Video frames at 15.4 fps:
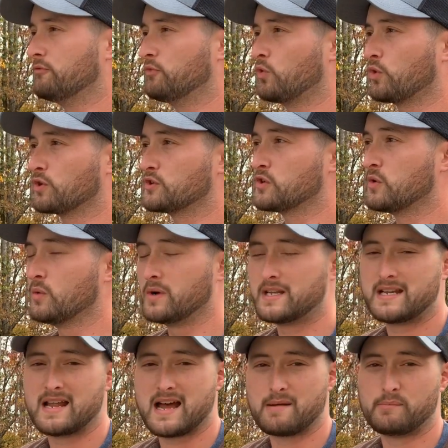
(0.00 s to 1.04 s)
for
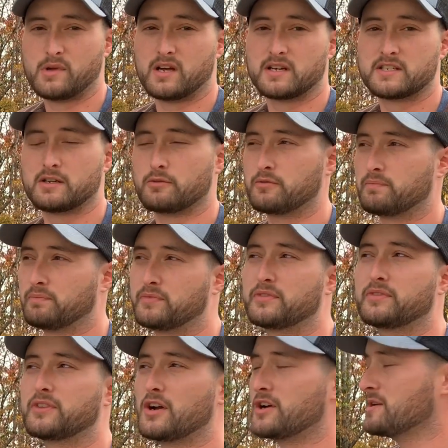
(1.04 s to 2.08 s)
29 bucks. So
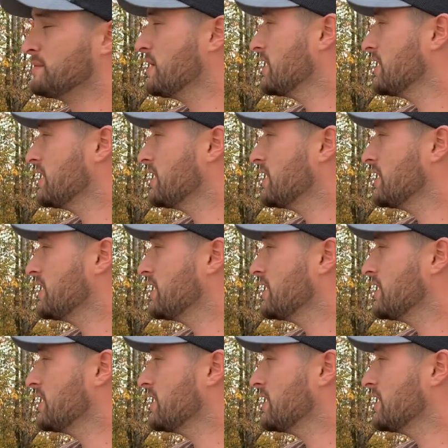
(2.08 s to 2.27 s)
30